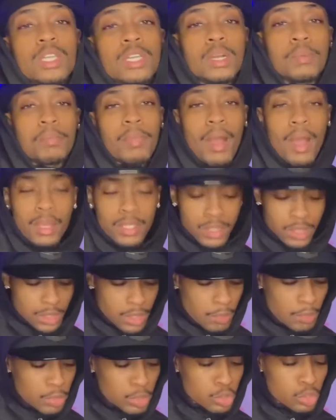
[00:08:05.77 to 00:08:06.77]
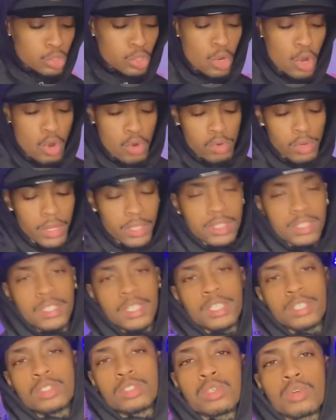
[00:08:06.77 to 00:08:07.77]
box number two, let's get
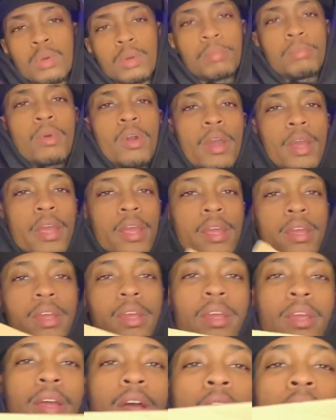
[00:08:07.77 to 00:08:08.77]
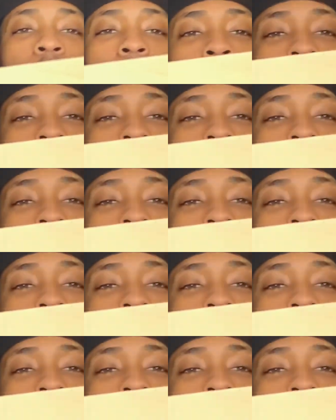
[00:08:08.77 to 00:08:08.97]
to it, boy. All right,